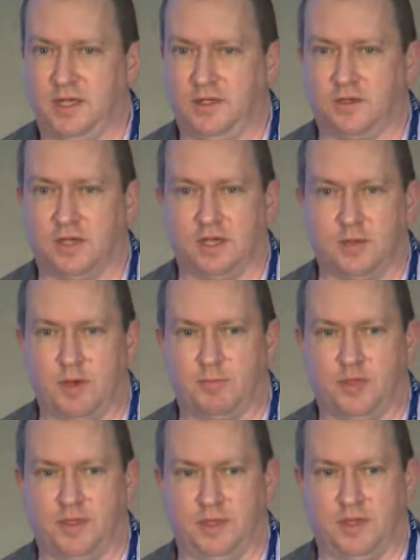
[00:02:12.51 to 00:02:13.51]
you can come up
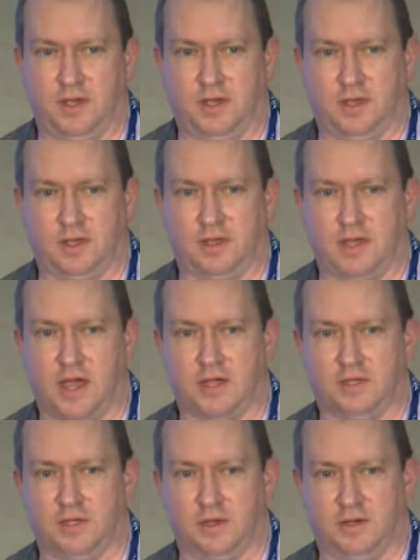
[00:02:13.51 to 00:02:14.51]
with the
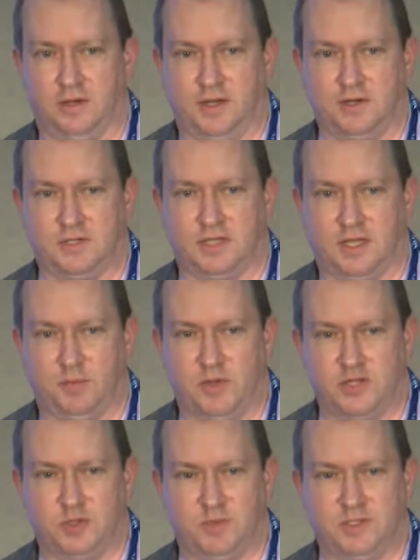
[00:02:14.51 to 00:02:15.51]
calculator and understand the
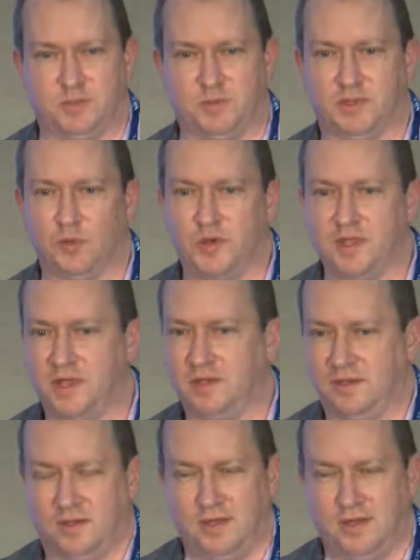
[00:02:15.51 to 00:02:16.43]
measurements, but the one that